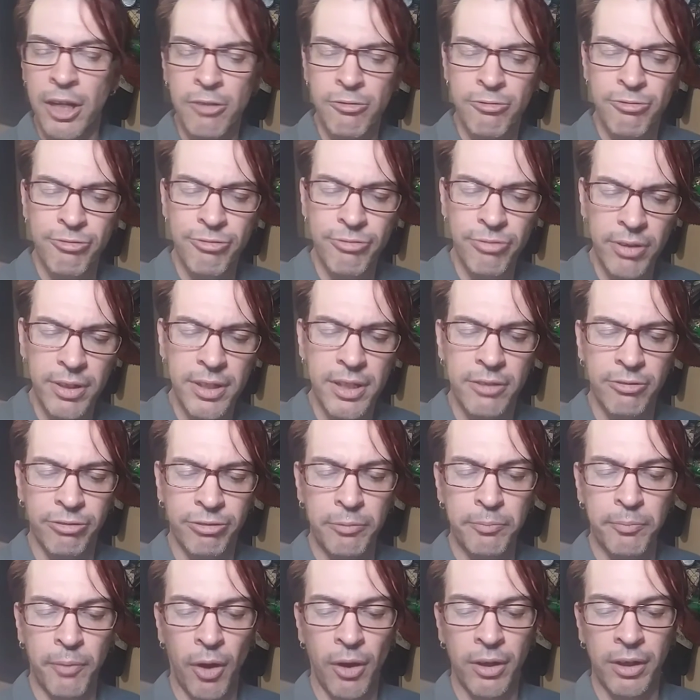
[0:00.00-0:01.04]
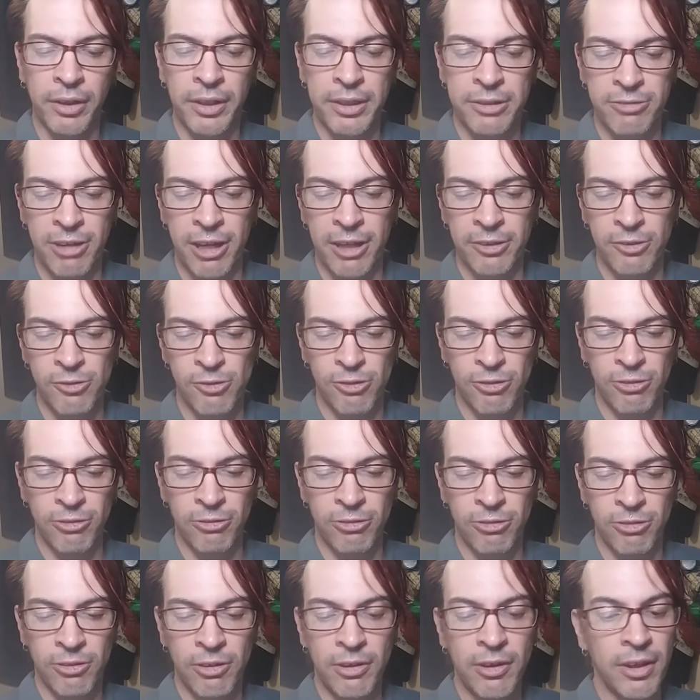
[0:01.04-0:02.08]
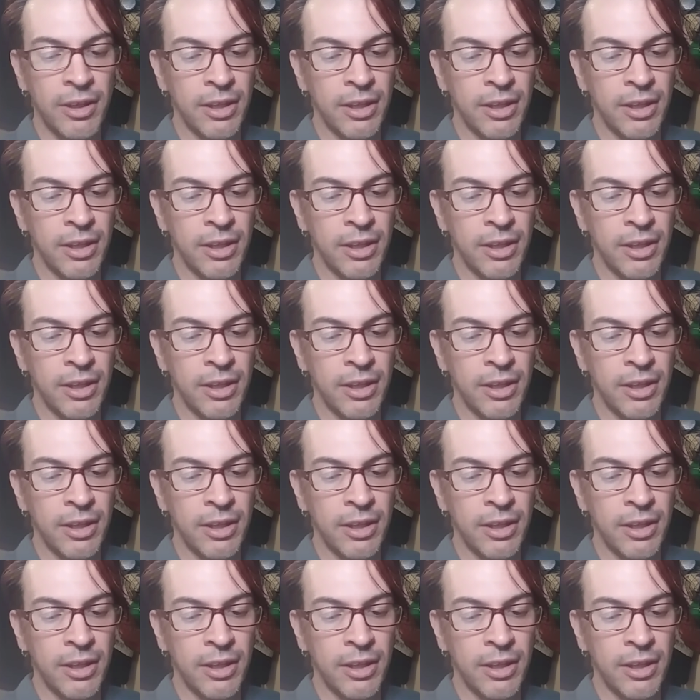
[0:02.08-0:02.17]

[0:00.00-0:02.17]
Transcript: freed from bodily tendencies.